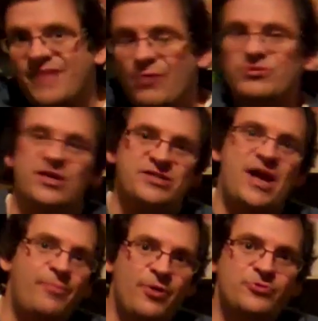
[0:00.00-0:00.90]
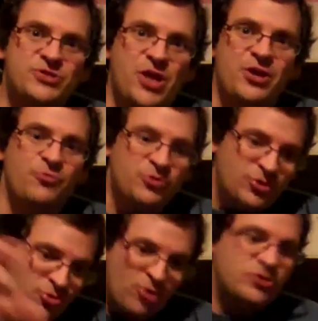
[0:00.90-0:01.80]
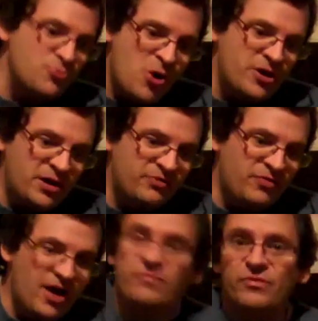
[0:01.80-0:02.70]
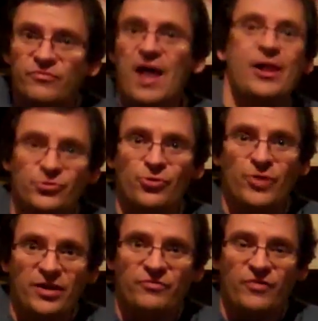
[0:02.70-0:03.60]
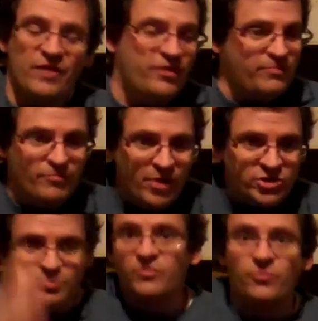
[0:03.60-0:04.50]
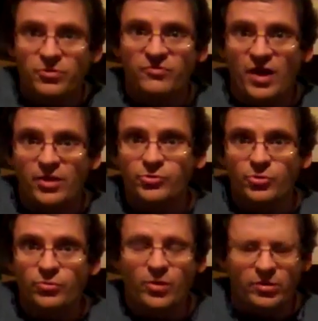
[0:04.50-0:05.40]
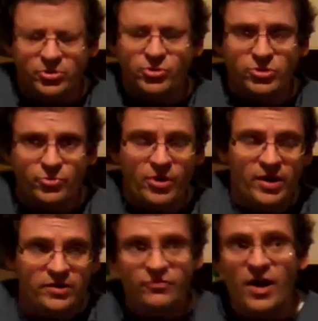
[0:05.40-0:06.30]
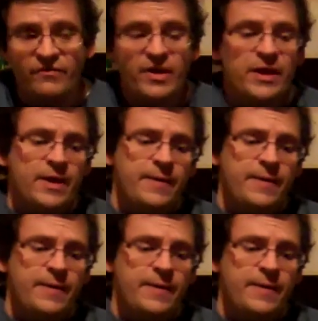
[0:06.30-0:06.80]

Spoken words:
that was the example I was citing with the Trotanois 95 and the Valandro 95. I'd much prefer the Trotanois 95.